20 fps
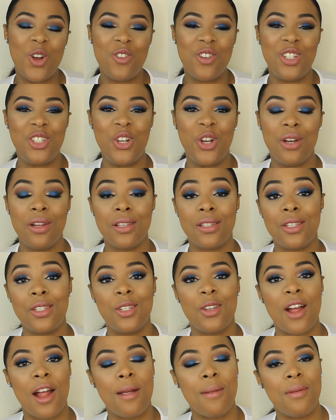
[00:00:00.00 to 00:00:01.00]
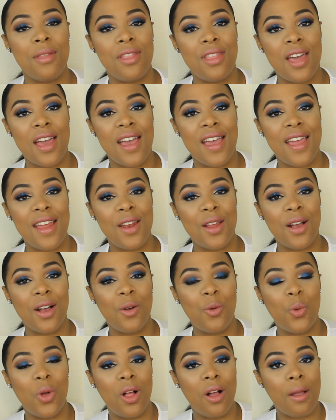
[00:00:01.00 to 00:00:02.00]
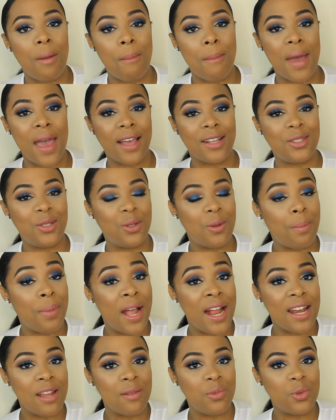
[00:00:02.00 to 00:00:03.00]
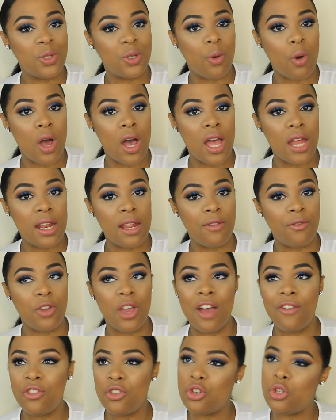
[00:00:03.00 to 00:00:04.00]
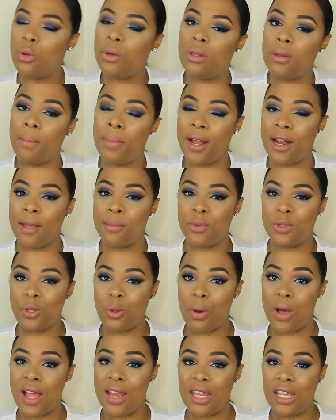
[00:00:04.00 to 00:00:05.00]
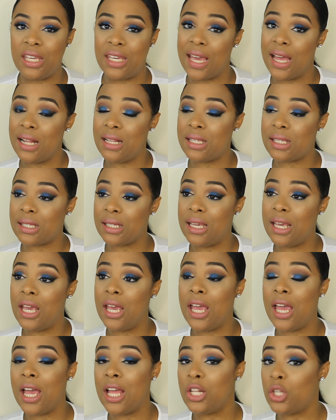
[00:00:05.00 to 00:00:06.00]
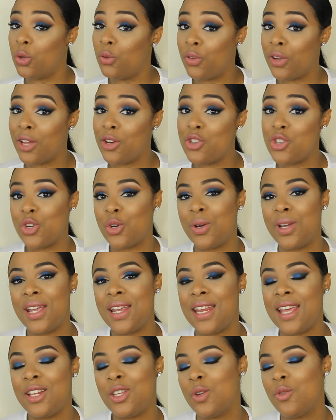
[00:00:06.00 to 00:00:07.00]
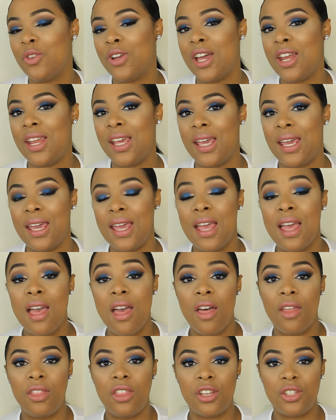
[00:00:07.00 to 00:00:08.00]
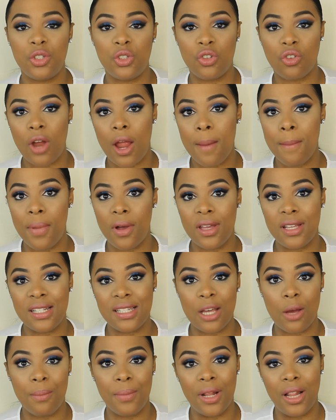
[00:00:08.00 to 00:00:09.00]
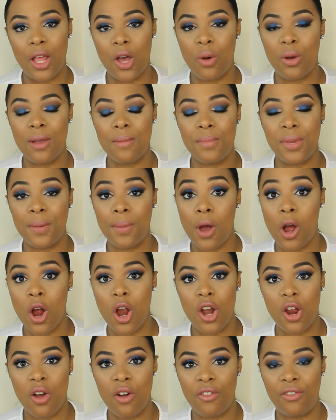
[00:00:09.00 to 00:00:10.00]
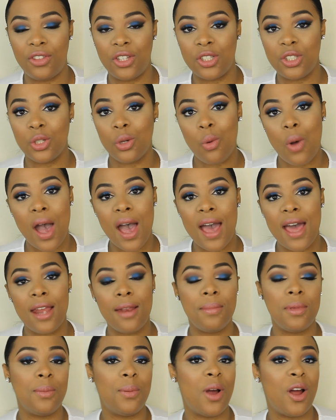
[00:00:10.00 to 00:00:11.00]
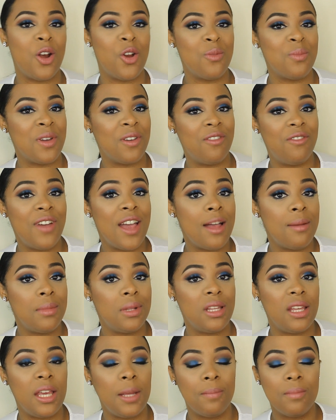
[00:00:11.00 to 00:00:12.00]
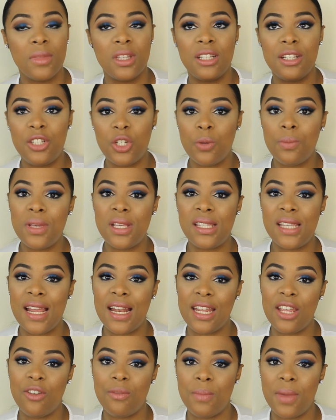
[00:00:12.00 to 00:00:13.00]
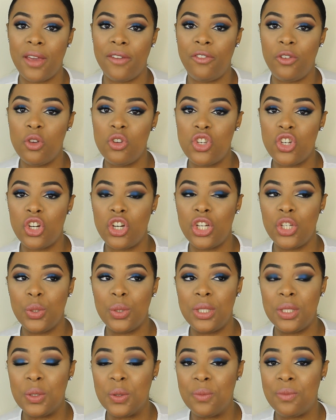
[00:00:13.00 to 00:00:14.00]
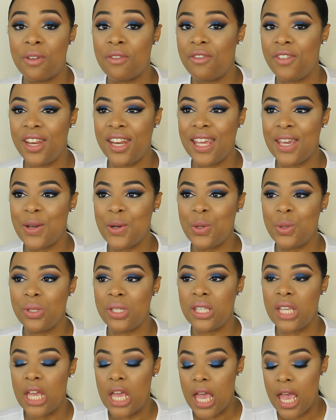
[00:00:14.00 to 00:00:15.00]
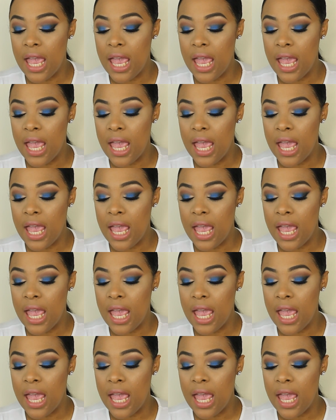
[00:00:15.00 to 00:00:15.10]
returning subscriber, then welcome back to the Pineapple Squad. And if you haven't joined the Pineapple Squad yet, don't forget to join. Don't forget to hit the subscribe button down below and be part of the squad, be part of my family. Don't miss any of my future YouTube videos.